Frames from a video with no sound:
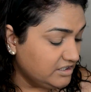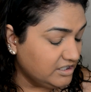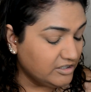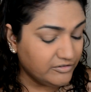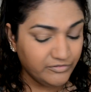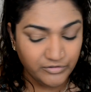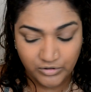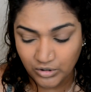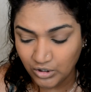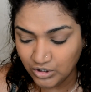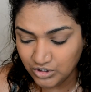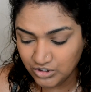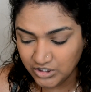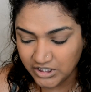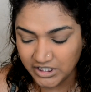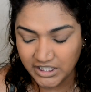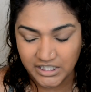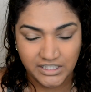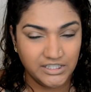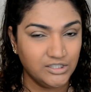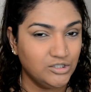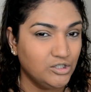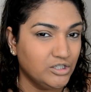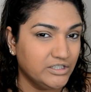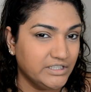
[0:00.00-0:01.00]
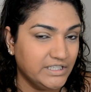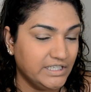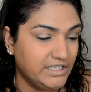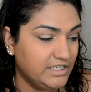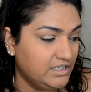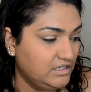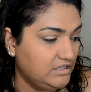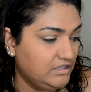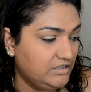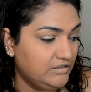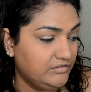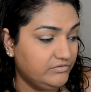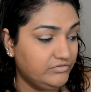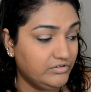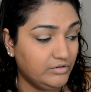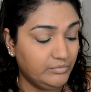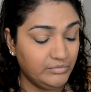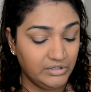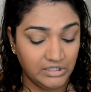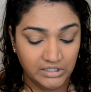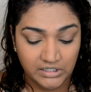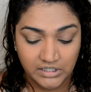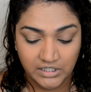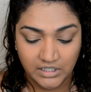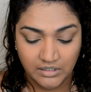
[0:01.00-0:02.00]
Now for contouring, I did not get anything from
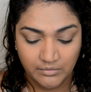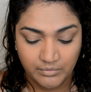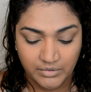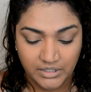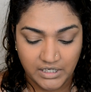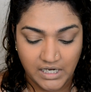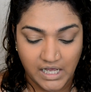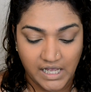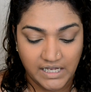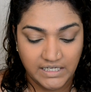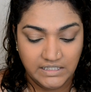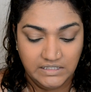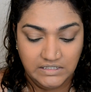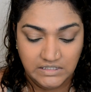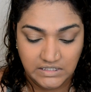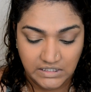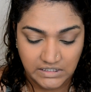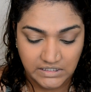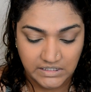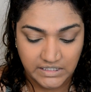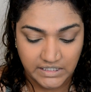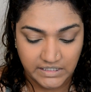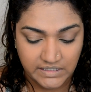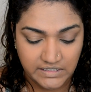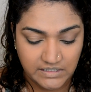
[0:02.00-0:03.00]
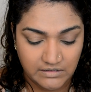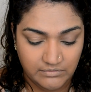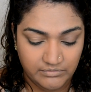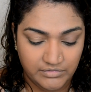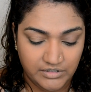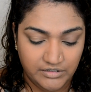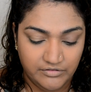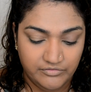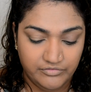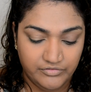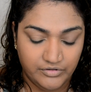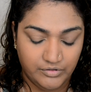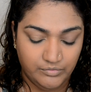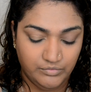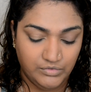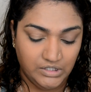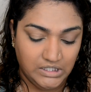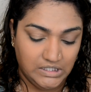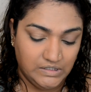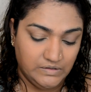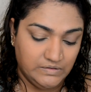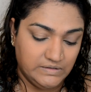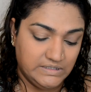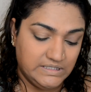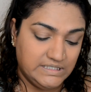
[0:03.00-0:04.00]
India, but I did get something from
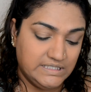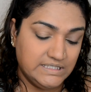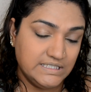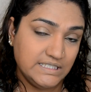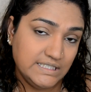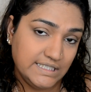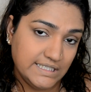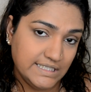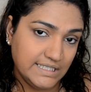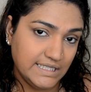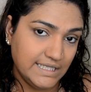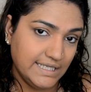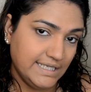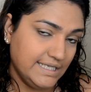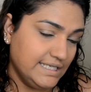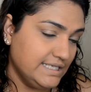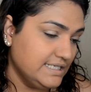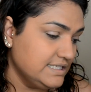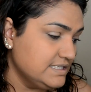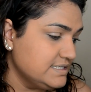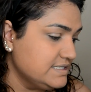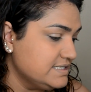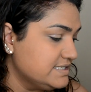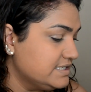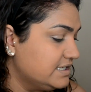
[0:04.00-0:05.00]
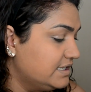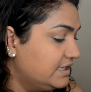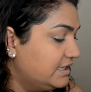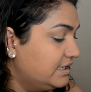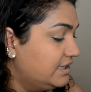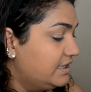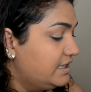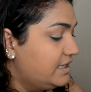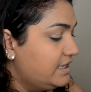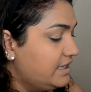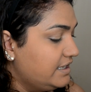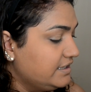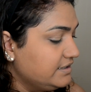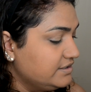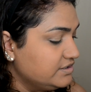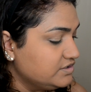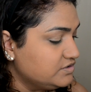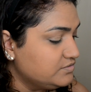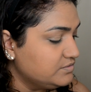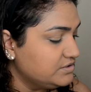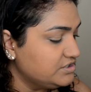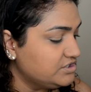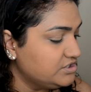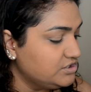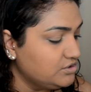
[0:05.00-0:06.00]
New Zealand. And
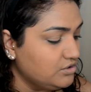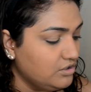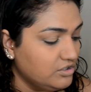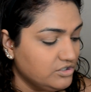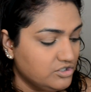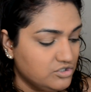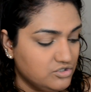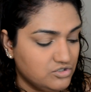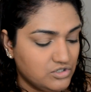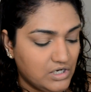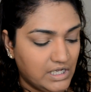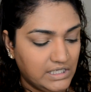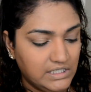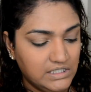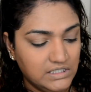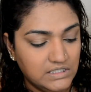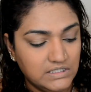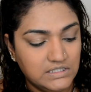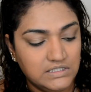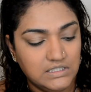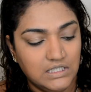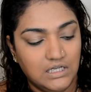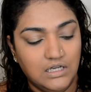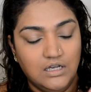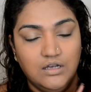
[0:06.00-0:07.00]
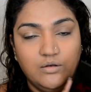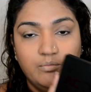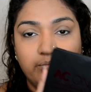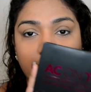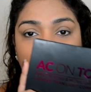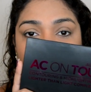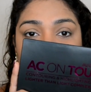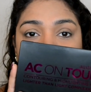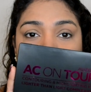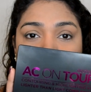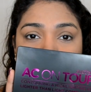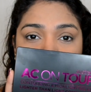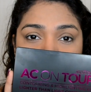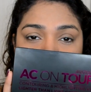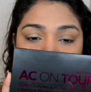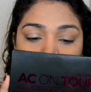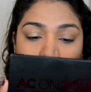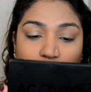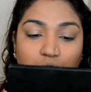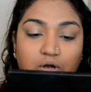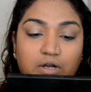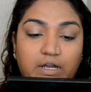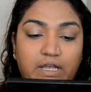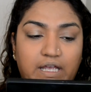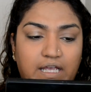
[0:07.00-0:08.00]
this one's the Australis
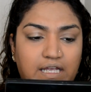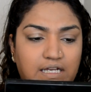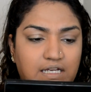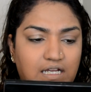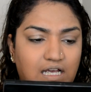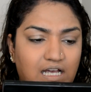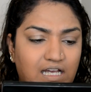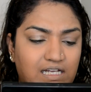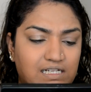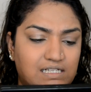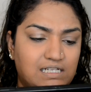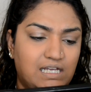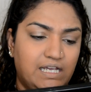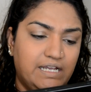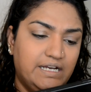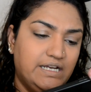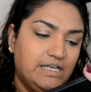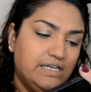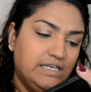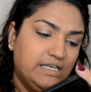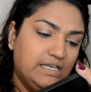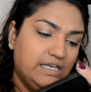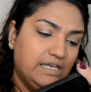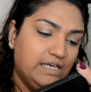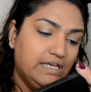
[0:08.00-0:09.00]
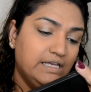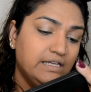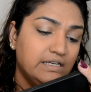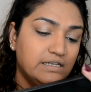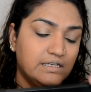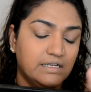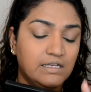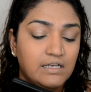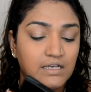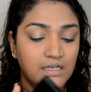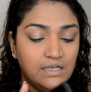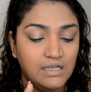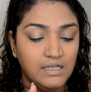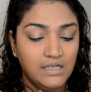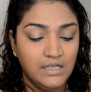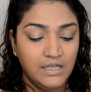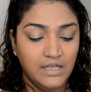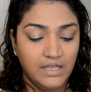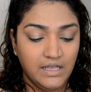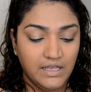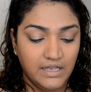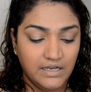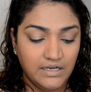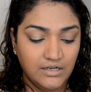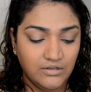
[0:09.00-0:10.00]
Contour and Highlighting Kit.
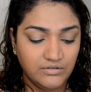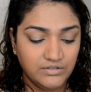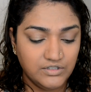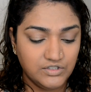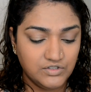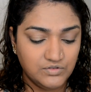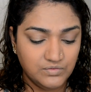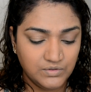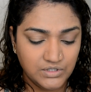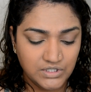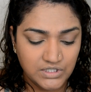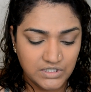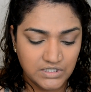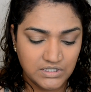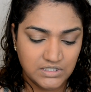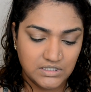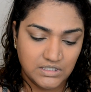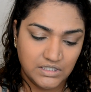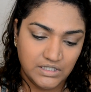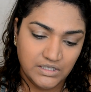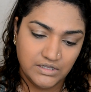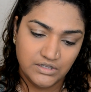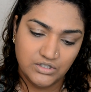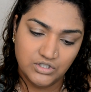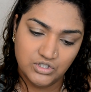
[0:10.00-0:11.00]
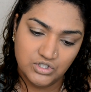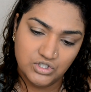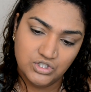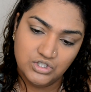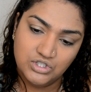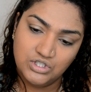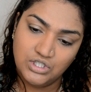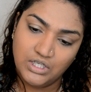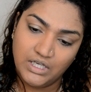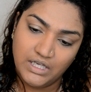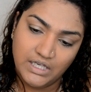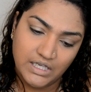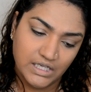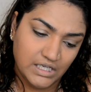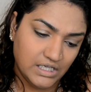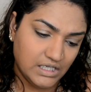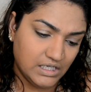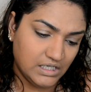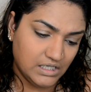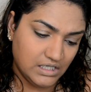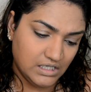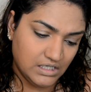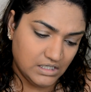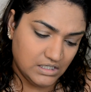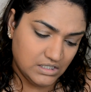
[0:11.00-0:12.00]
And now this one's in the
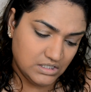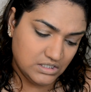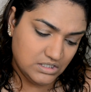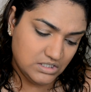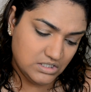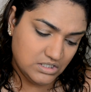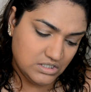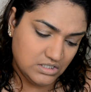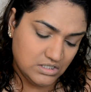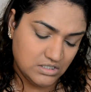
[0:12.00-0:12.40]
shade